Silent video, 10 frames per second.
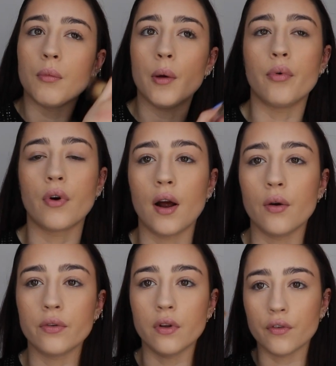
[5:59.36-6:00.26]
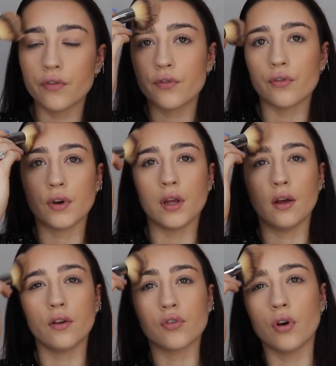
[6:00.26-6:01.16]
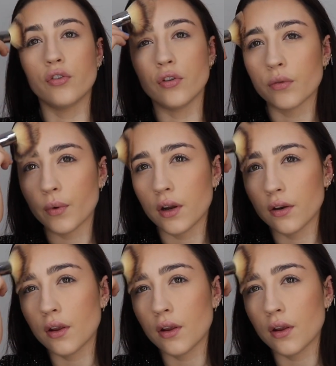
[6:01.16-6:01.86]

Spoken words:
My brows look freaking atrocious when I do